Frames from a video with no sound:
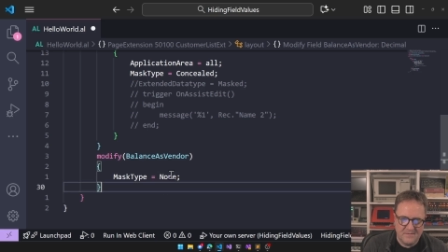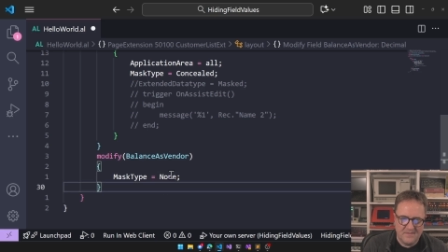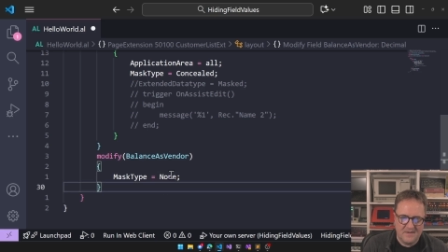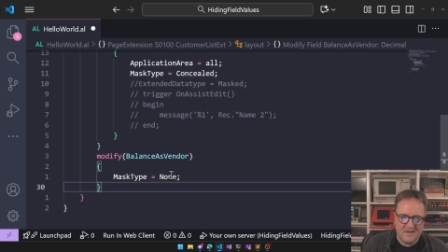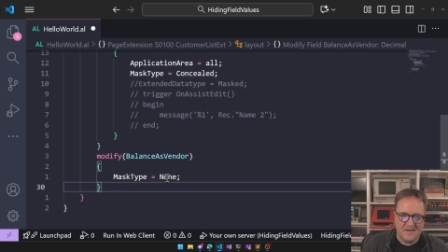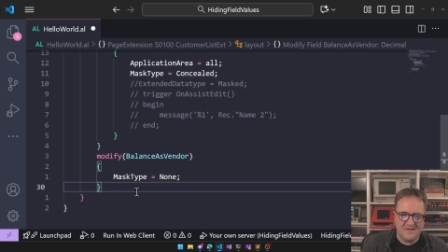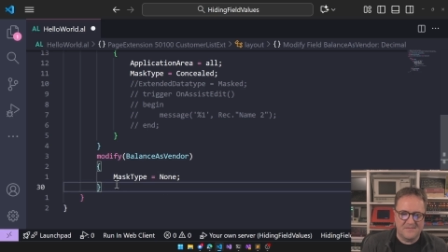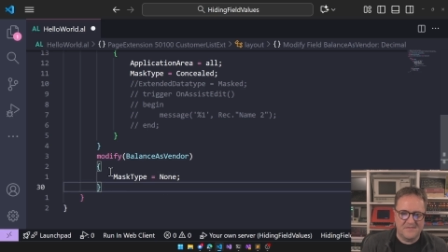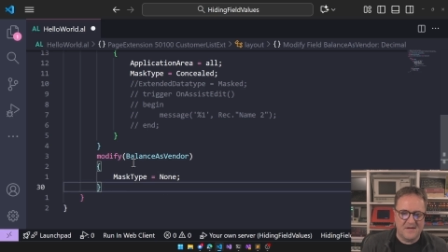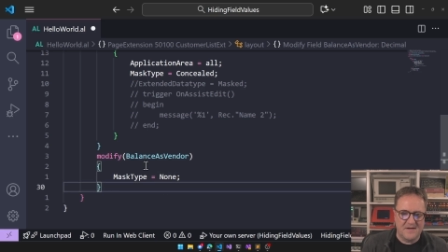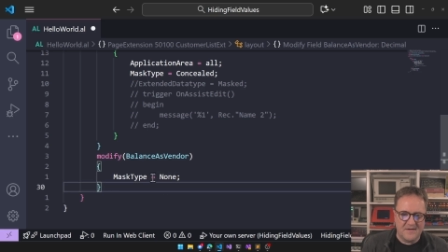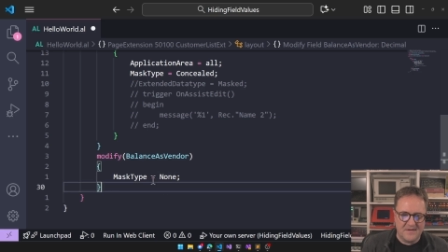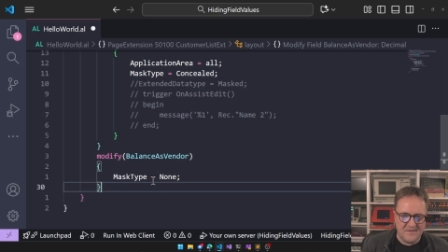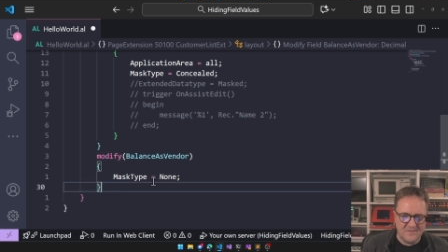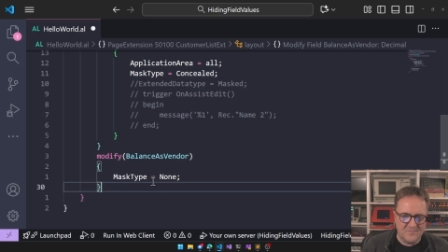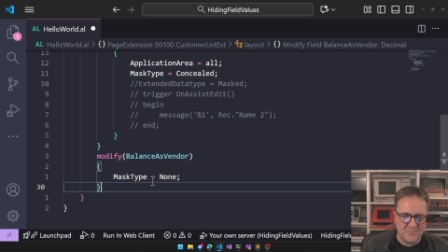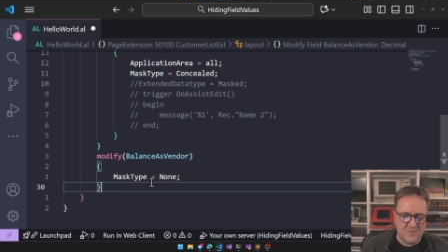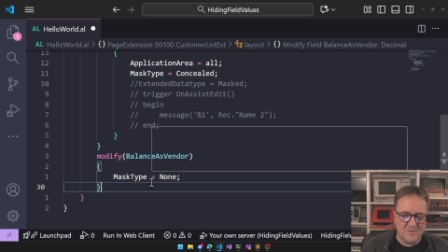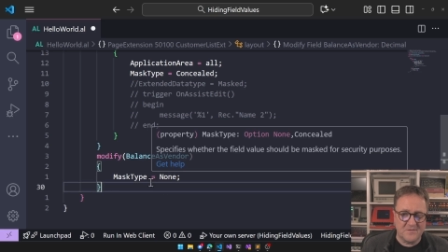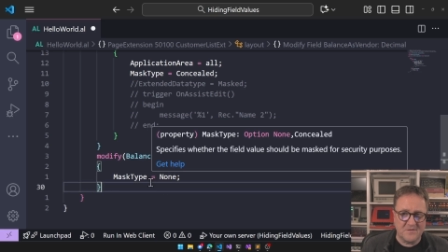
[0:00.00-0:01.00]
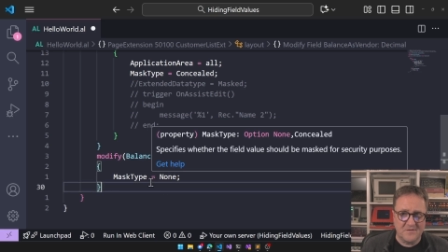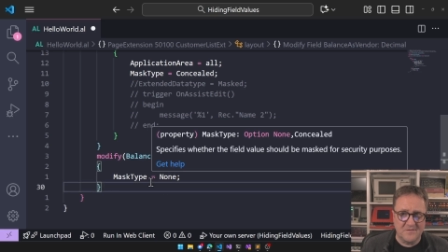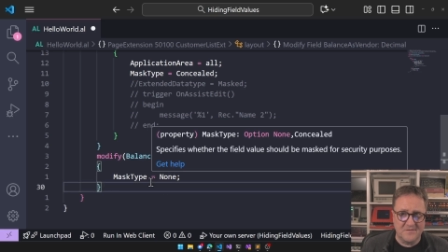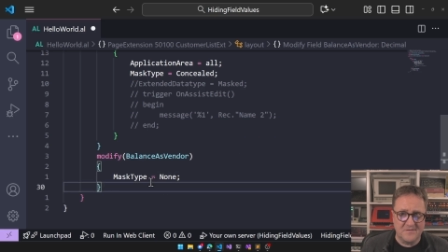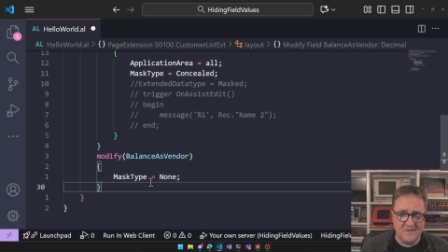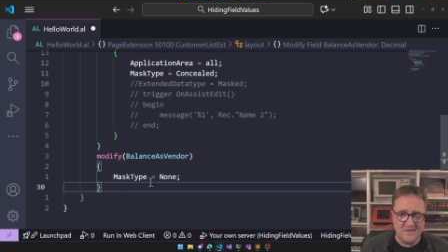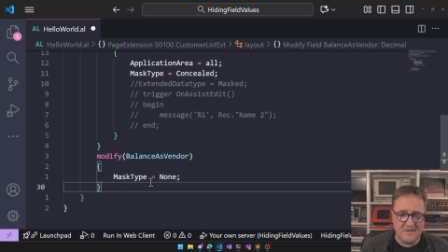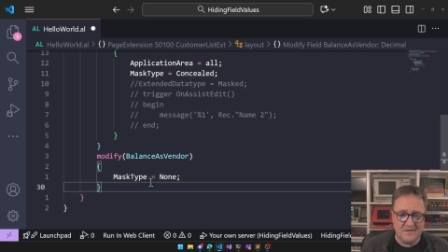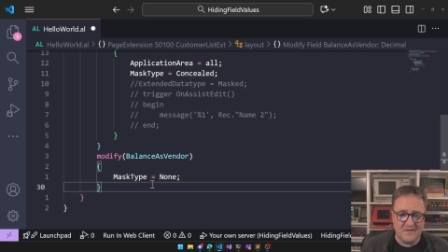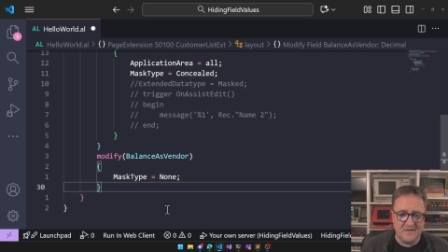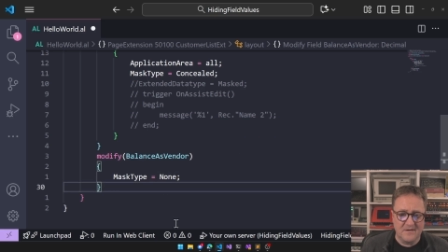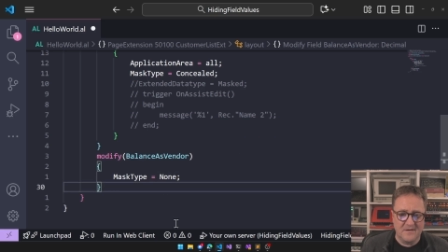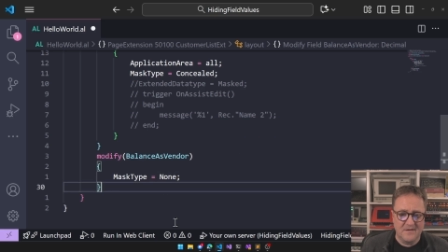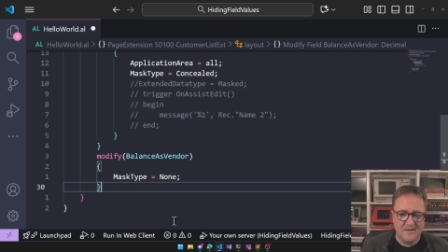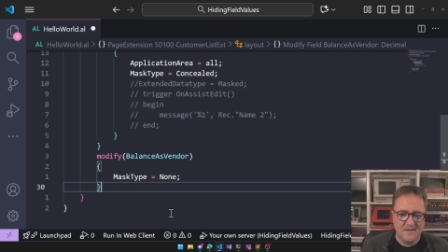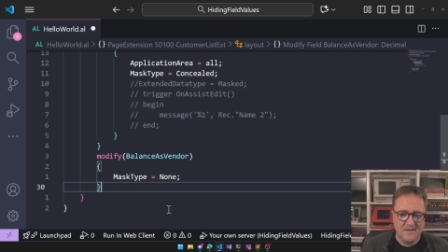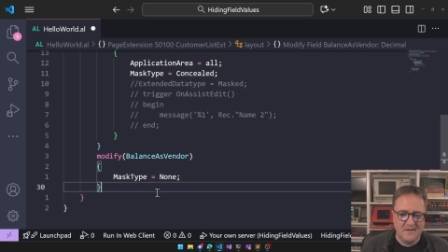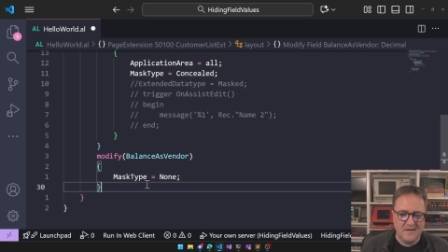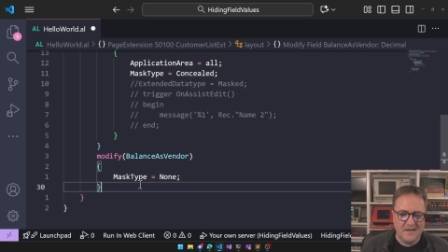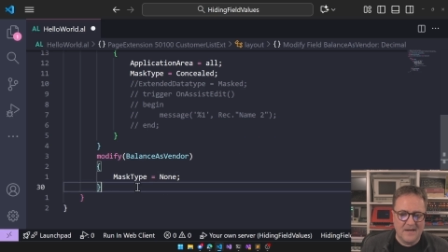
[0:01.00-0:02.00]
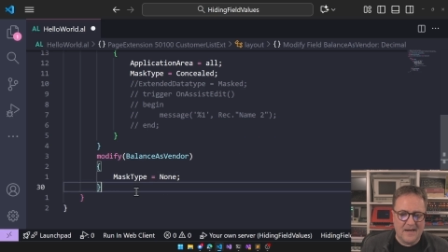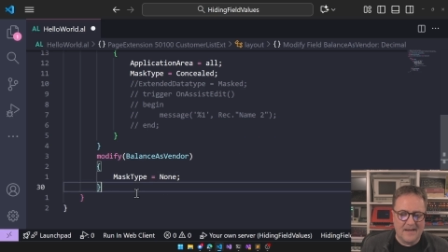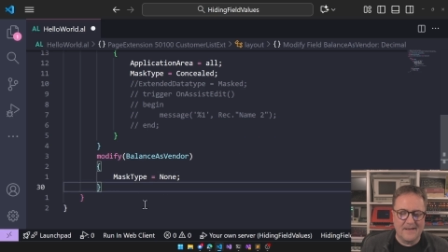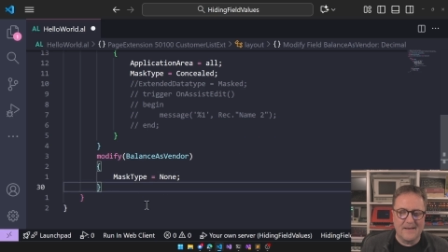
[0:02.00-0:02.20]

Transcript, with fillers: Let's say this was concealed, and